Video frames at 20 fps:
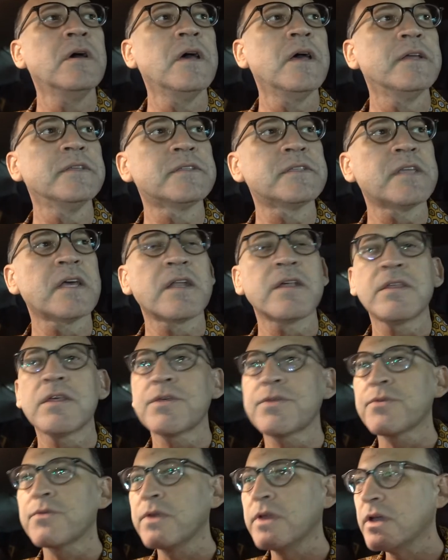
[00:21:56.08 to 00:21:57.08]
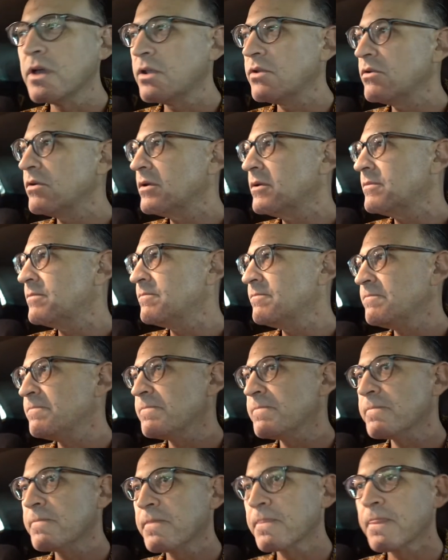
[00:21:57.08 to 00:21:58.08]
instead of the 300.
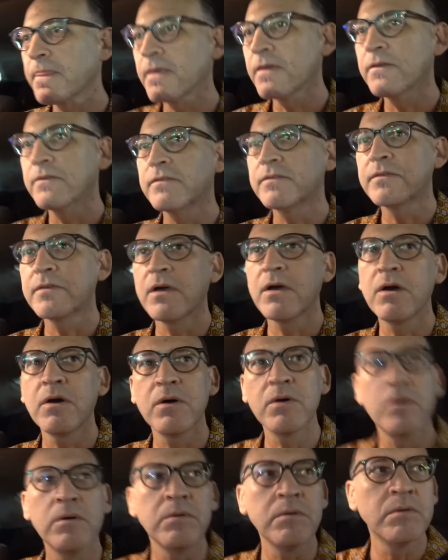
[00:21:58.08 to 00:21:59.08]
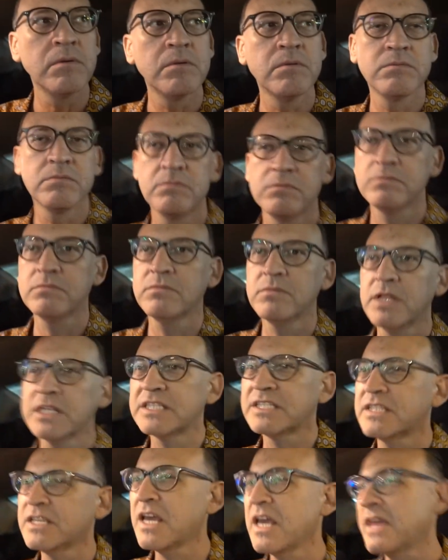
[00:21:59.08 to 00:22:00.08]
So
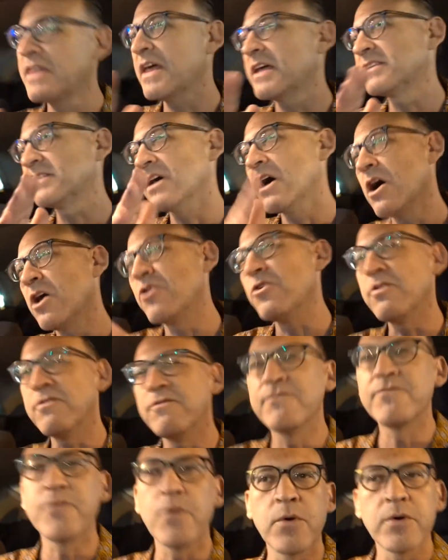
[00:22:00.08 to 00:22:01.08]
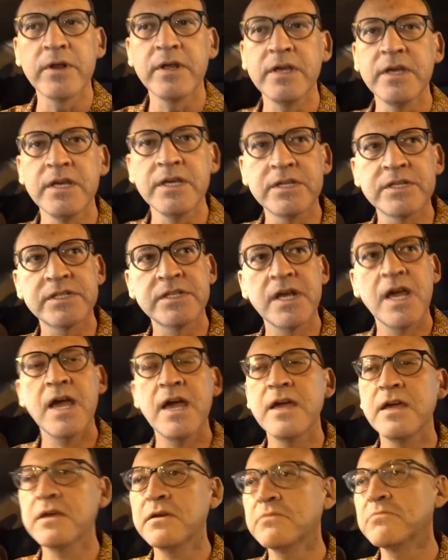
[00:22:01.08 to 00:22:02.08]
let's say that's 140 each
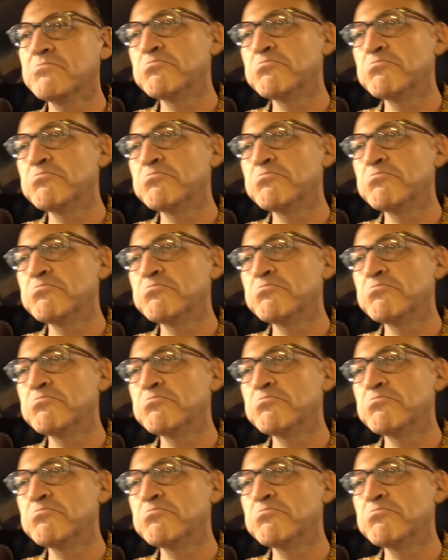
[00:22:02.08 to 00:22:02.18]
day